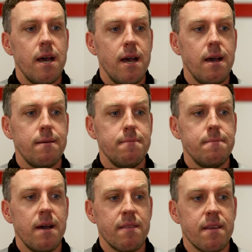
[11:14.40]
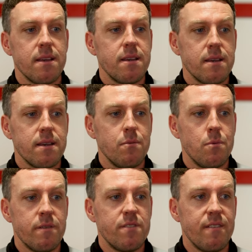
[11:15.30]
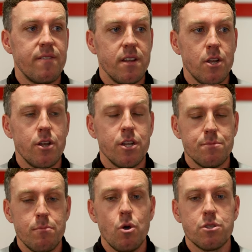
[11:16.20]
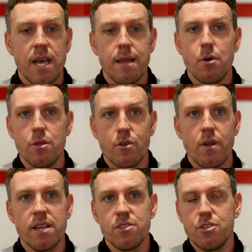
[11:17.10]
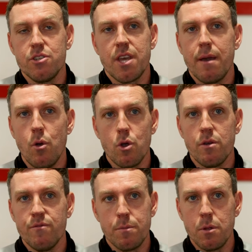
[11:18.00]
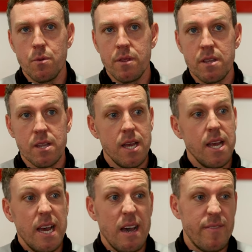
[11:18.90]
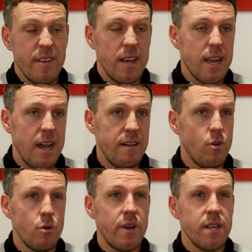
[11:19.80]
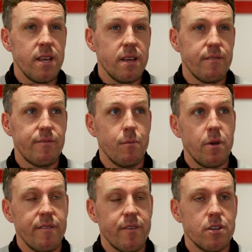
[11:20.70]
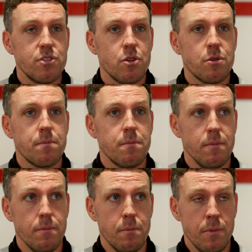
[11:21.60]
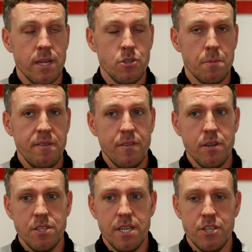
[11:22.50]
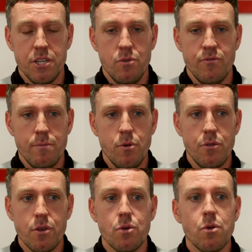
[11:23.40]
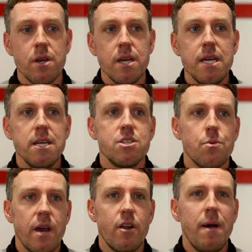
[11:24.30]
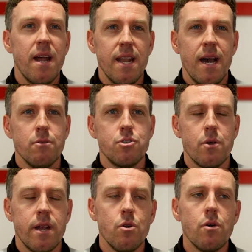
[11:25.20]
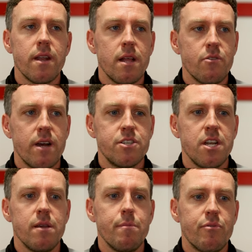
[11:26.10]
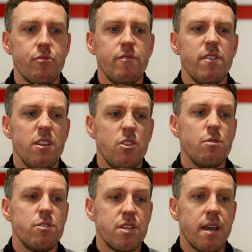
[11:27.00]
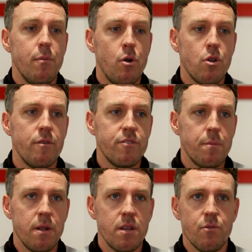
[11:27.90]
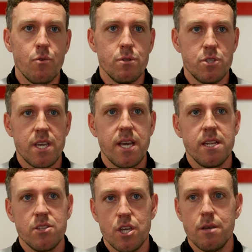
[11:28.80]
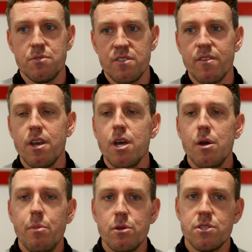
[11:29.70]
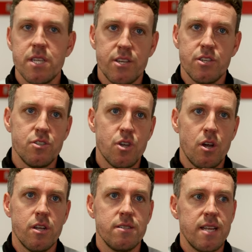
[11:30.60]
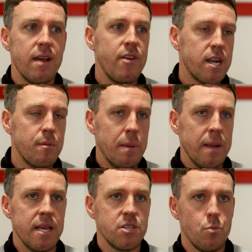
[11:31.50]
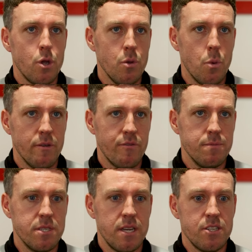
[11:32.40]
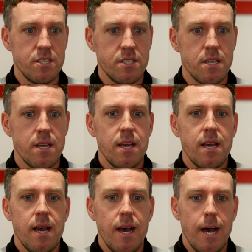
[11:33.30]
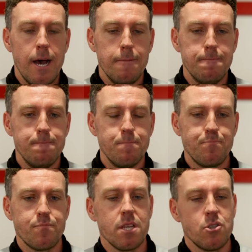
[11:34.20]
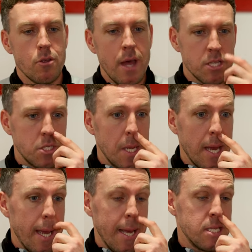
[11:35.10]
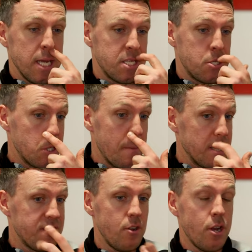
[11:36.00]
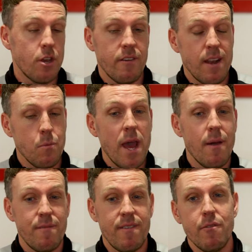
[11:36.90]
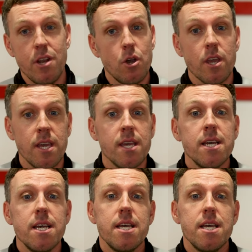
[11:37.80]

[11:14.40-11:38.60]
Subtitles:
I think what I've definitely learned is more time on the grass, you just get more comfortable with it. I feel like I have already, from when I took my first session over a month ago to where I'm at now. So I know that I'll gradually improve, and you do just get more comfortable in your own skin in terms of putting sessions on and directing players and what you want from sessions. So it's just a massive learning curve. And where I'm very lucky